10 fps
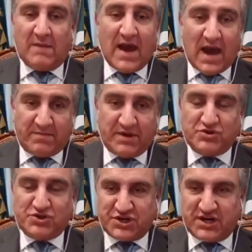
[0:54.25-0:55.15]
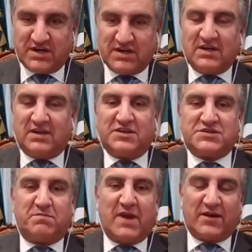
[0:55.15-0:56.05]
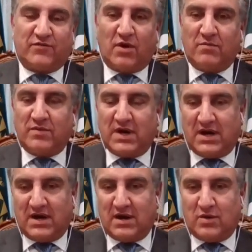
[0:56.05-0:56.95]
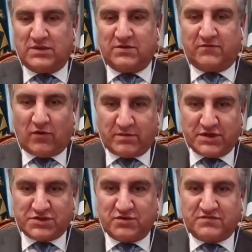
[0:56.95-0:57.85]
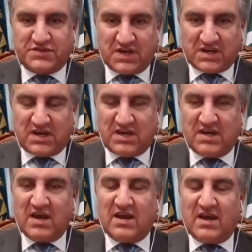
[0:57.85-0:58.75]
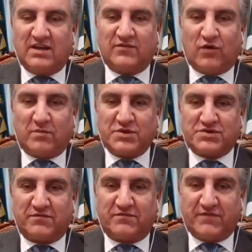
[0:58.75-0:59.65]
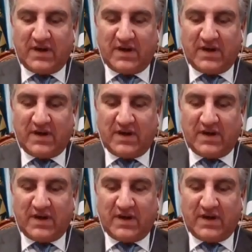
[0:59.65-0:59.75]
I'm happy to share this platform with the Foreign Minister of Turkey and the Foreign Minister of